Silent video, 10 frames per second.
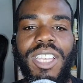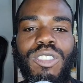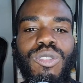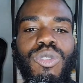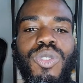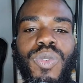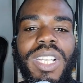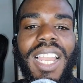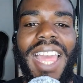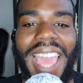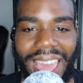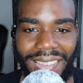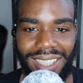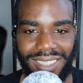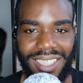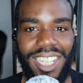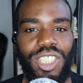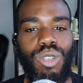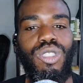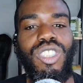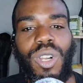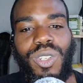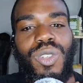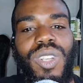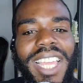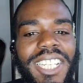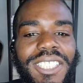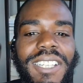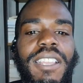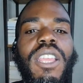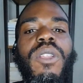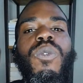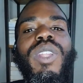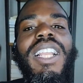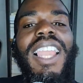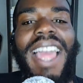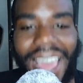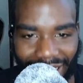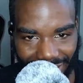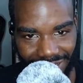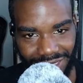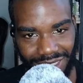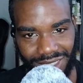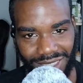vessels relax. Let your circulation relax.